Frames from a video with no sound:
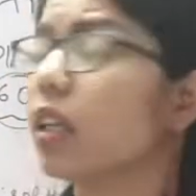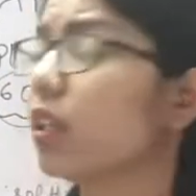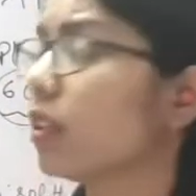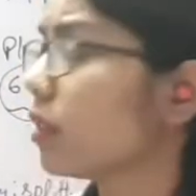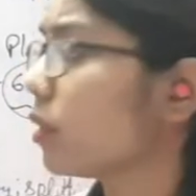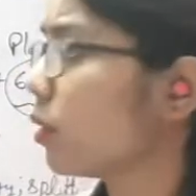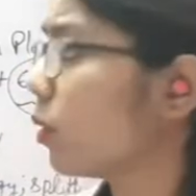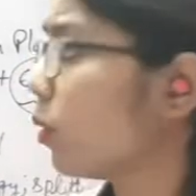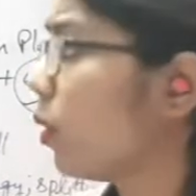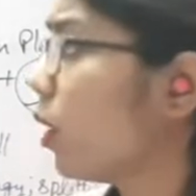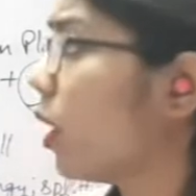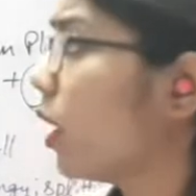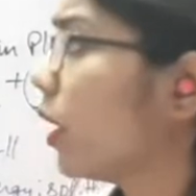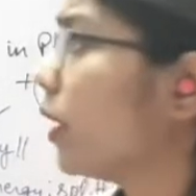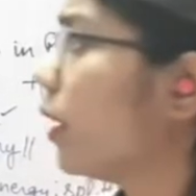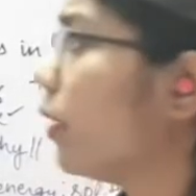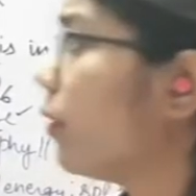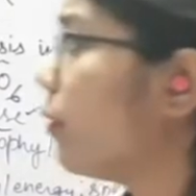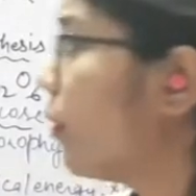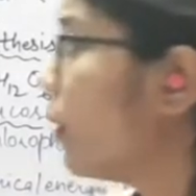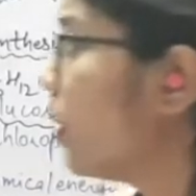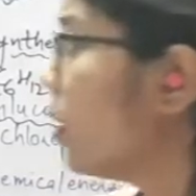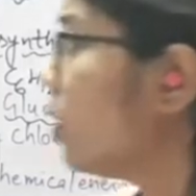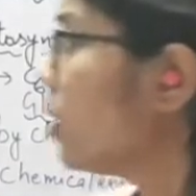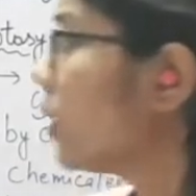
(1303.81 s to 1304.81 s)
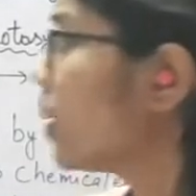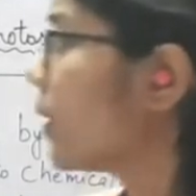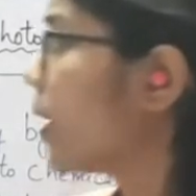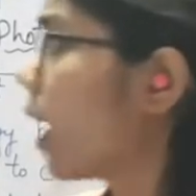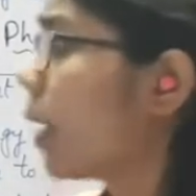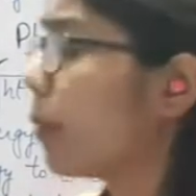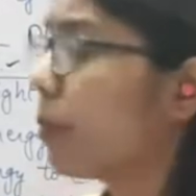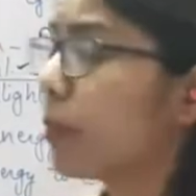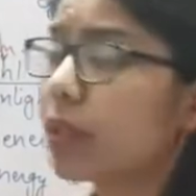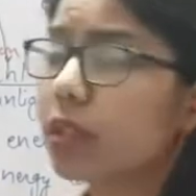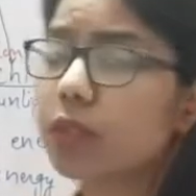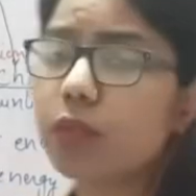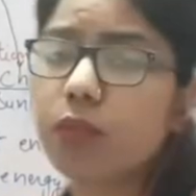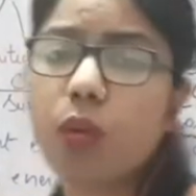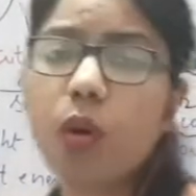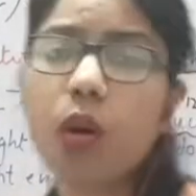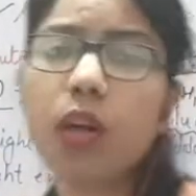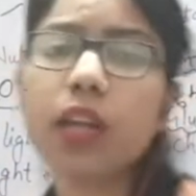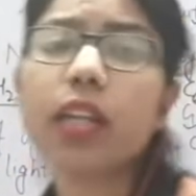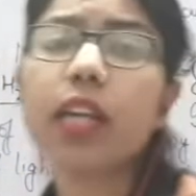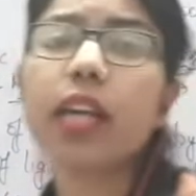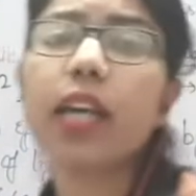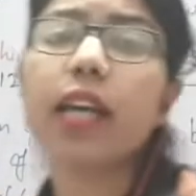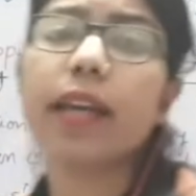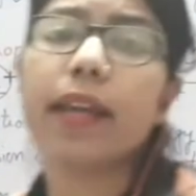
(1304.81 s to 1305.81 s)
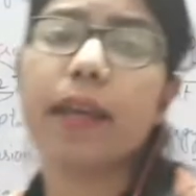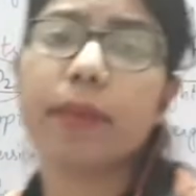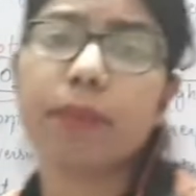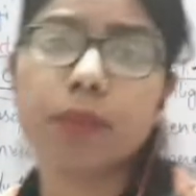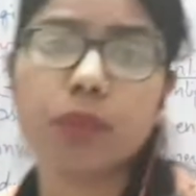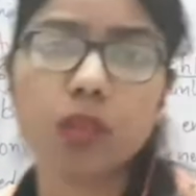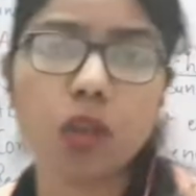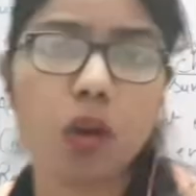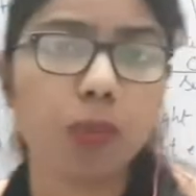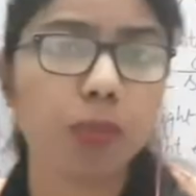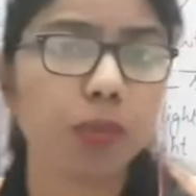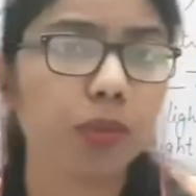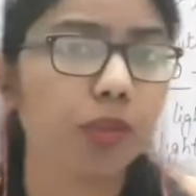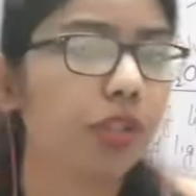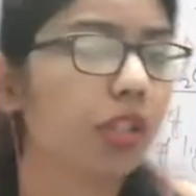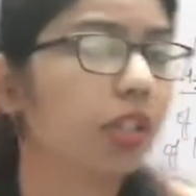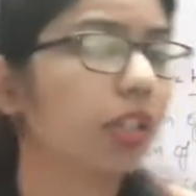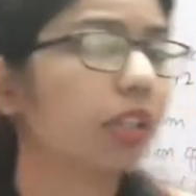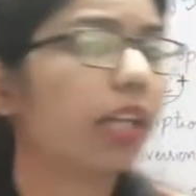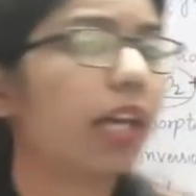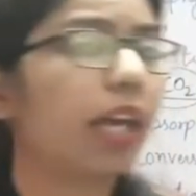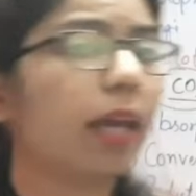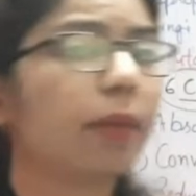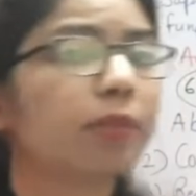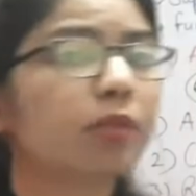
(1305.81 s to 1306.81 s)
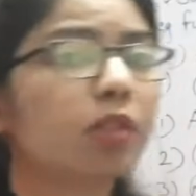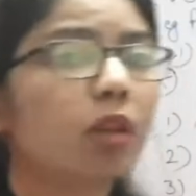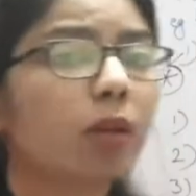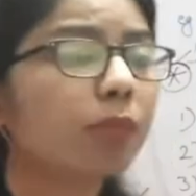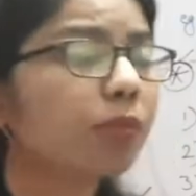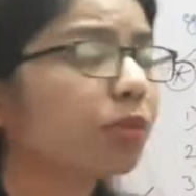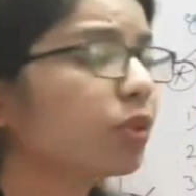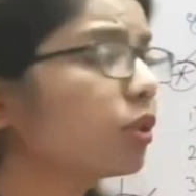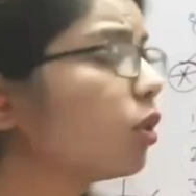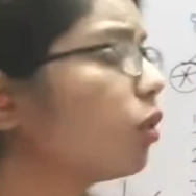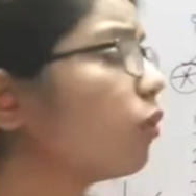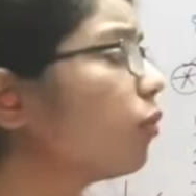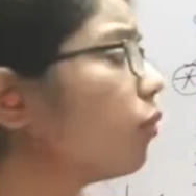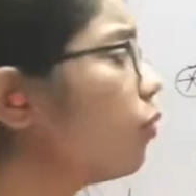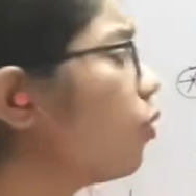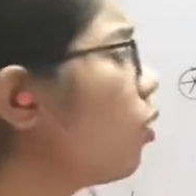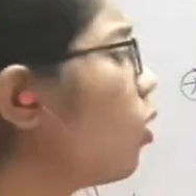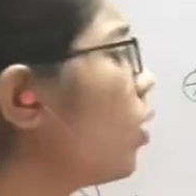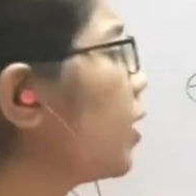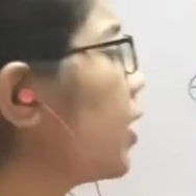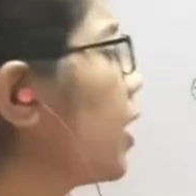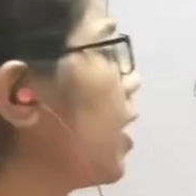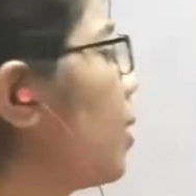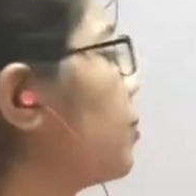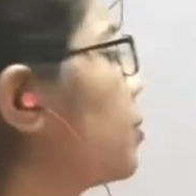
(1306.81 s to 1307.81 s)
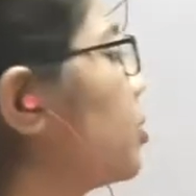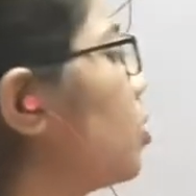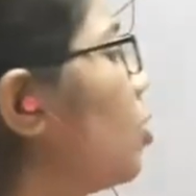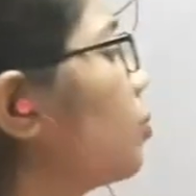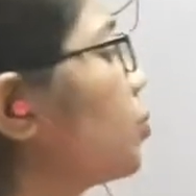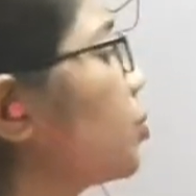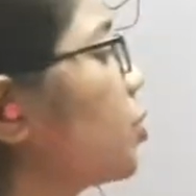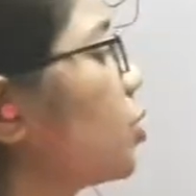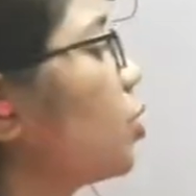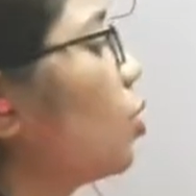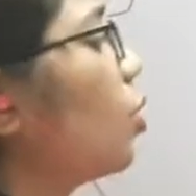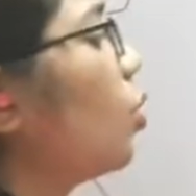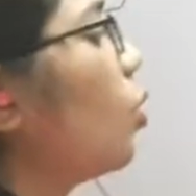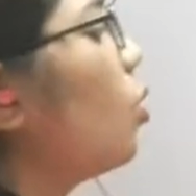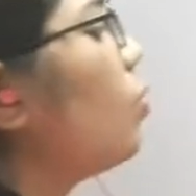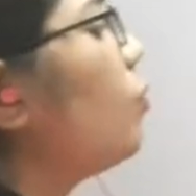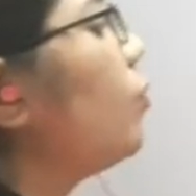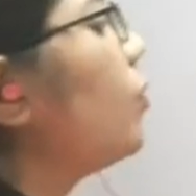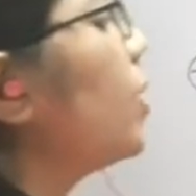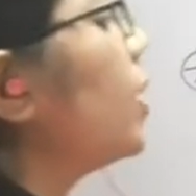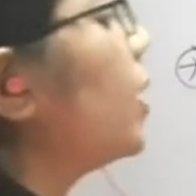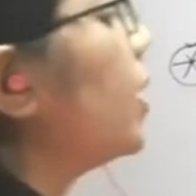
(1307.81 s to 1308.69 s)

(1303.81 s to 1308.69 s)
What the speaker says: So the first step is what? Absorption. Absorption of what? Absorption of